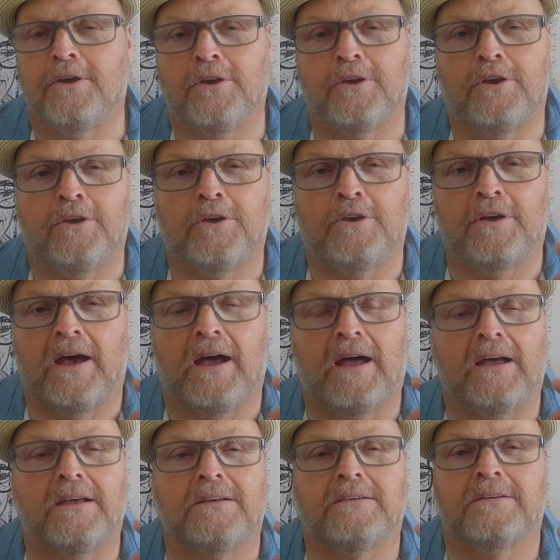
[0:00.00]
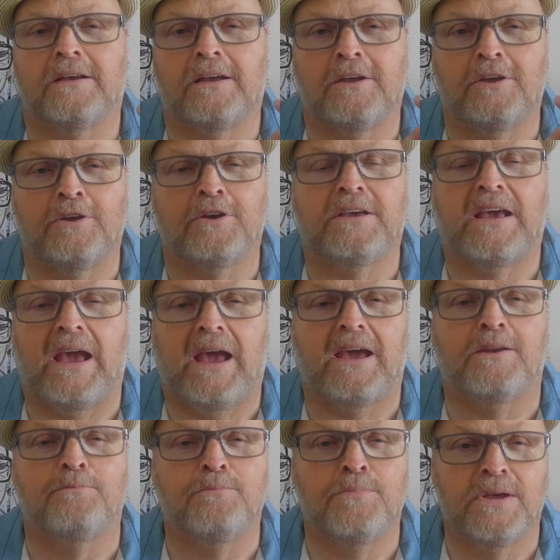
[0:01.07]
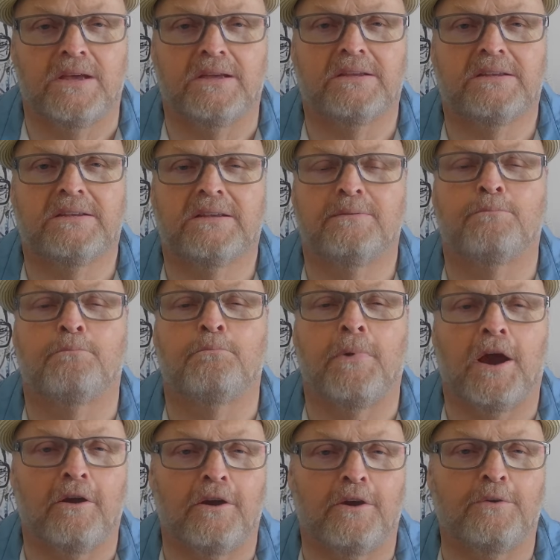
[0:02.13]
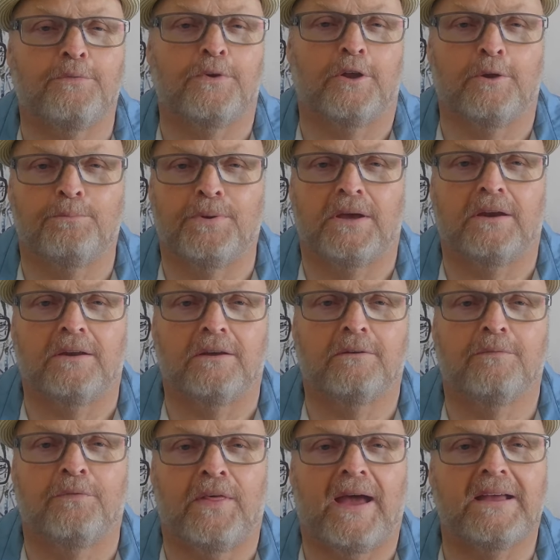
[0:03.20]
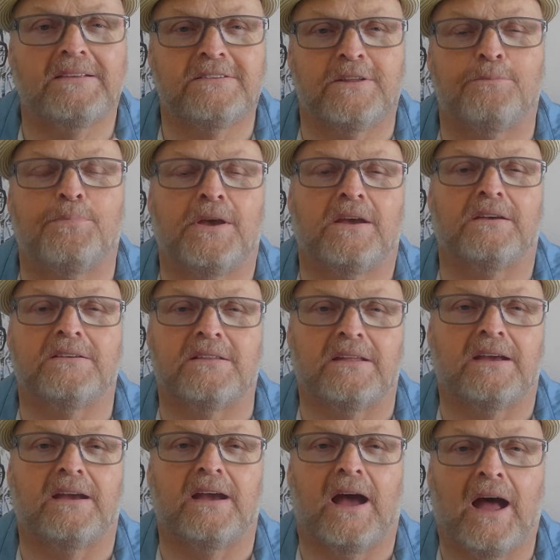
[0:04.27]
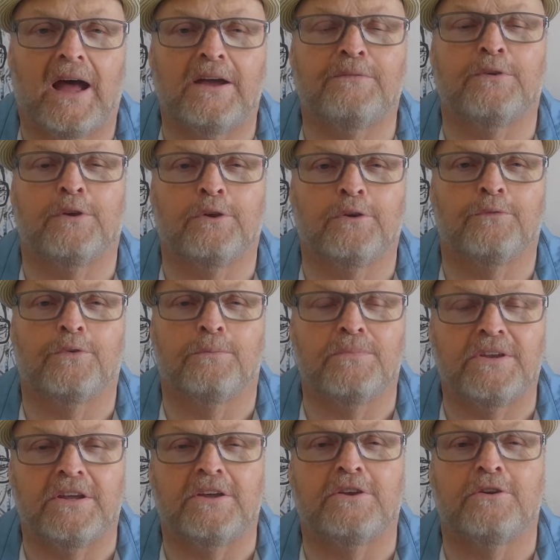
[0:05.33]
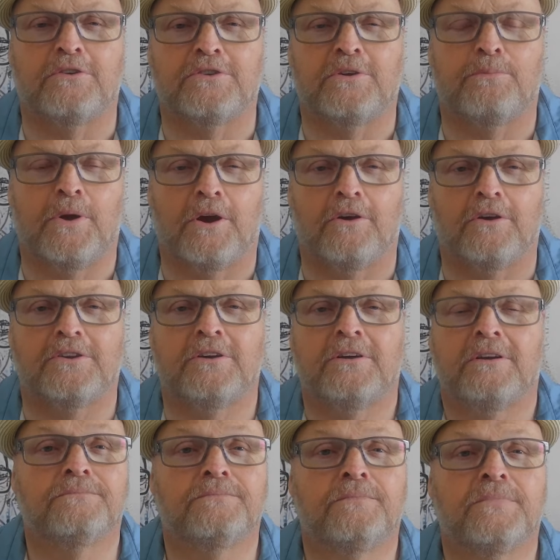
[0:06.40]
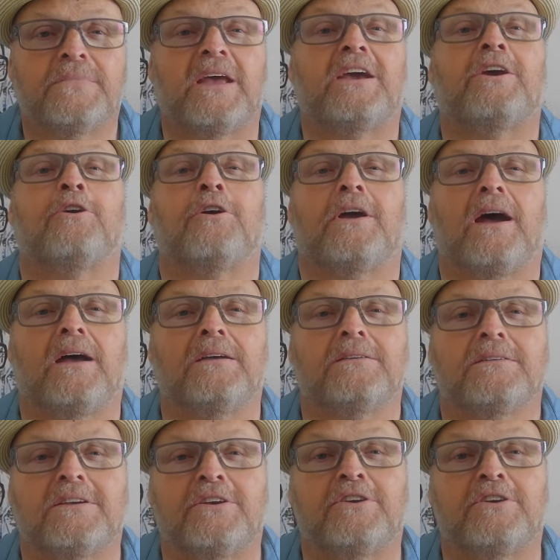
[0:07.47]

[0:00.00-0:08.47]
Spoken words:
You guys, you can't miss marrying a Filipina. That's the biggest thing I've learned from 10 years of marriage. Take care, guys. See you